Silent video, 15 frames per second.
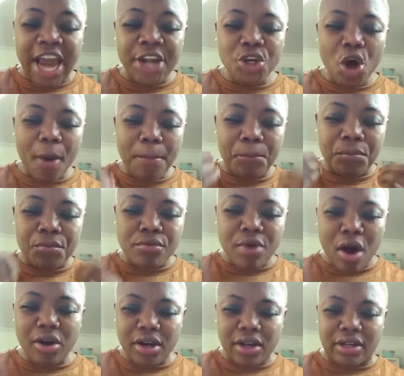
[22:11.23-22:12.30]
and you're
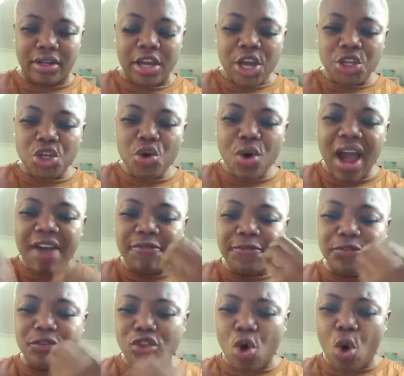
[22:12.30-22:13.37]
broken, you
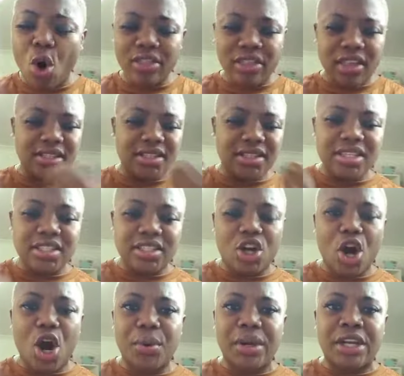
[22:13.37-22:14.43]
have all these things
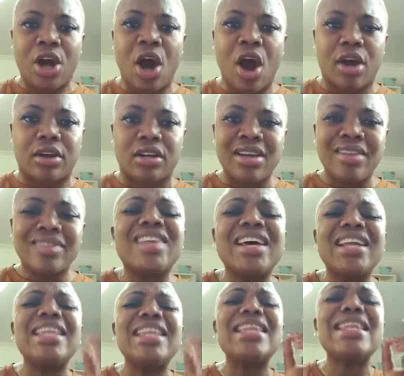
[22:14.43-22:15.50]
going on.
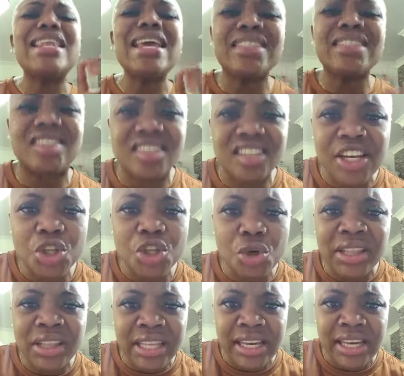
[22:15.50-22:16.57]
The least thing
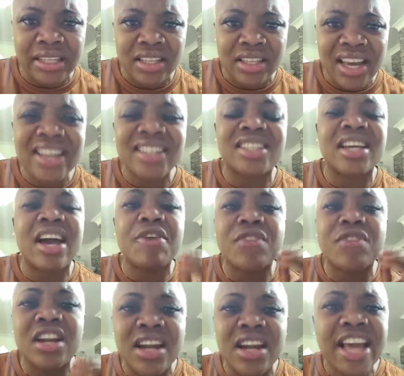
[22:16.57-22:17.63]
you need is a
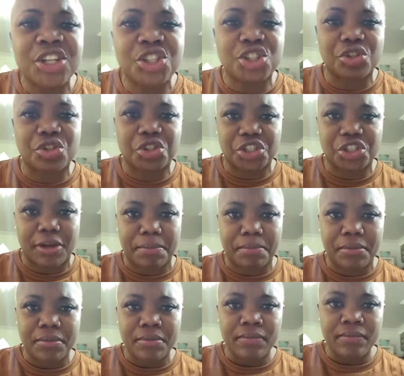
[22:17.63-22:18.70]

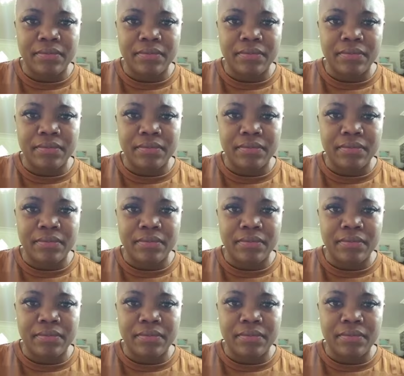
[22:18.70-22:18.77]
relationship.